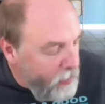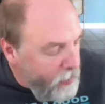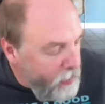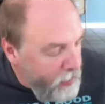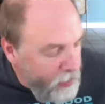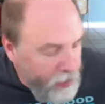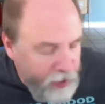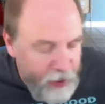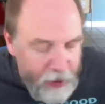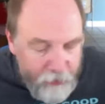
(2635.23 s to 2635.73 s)

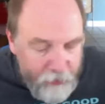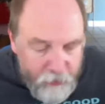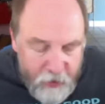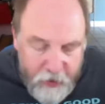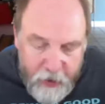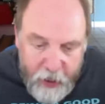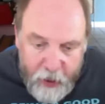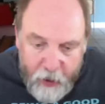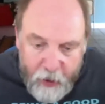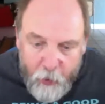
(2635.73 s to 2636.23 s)
have to
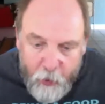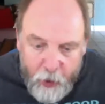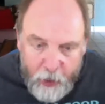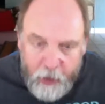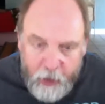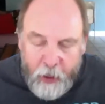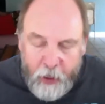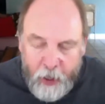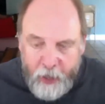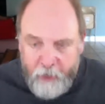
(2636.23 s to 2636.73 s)
think quite a
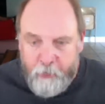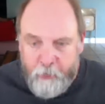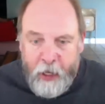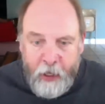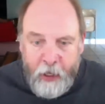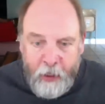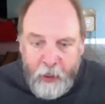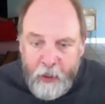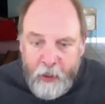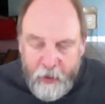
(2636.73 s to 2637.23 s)
lot
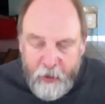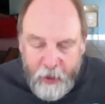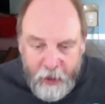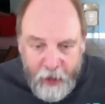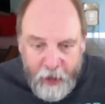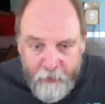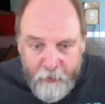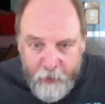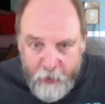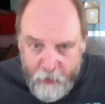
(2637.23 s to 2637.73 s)
about anything
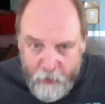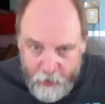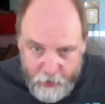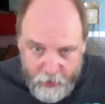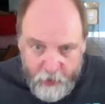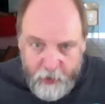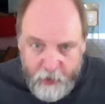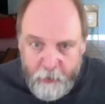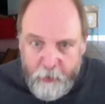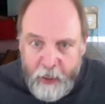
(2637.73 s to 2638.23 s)
I've ever
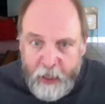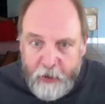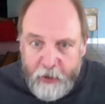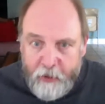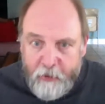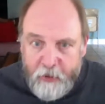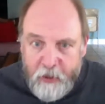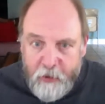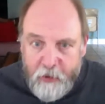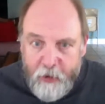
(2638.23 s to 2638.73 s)
thought about the
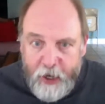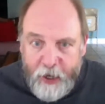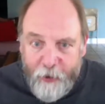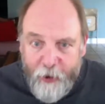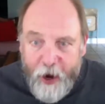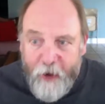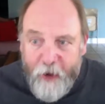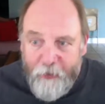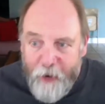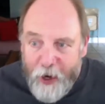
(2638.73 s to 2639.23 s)

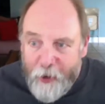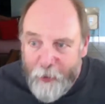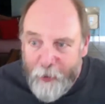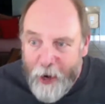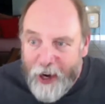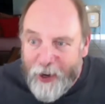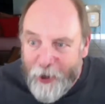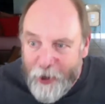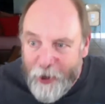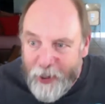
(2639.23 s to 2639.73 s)
stratigraphic
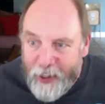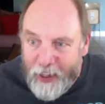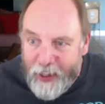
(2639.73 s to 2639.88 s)
record. And I